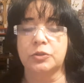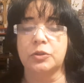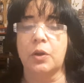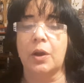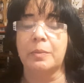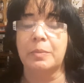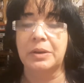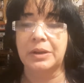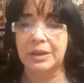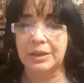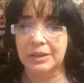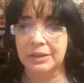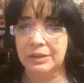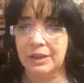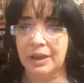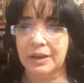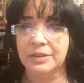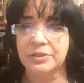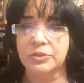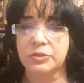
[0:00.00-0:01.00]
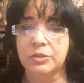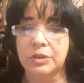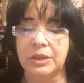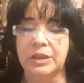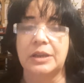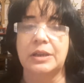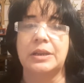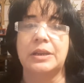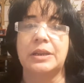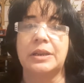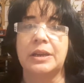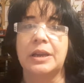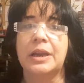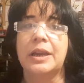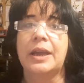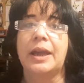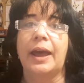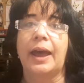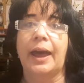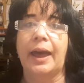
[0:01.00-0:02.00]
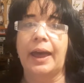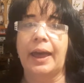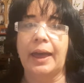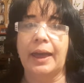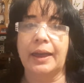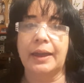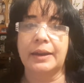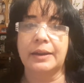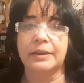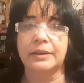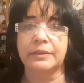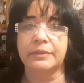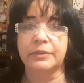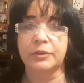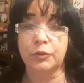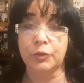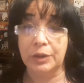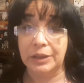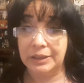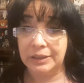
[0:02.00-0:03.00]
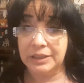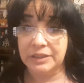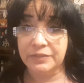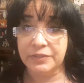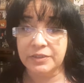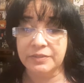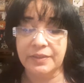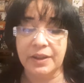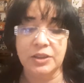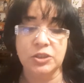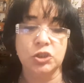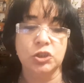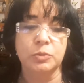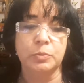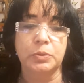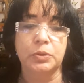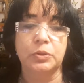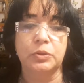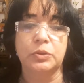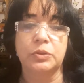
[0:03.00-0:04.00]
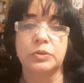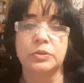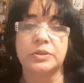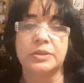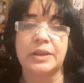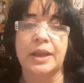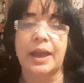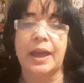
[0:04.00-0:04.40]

So I've been eating a lot of zucchini and green leafy vegetables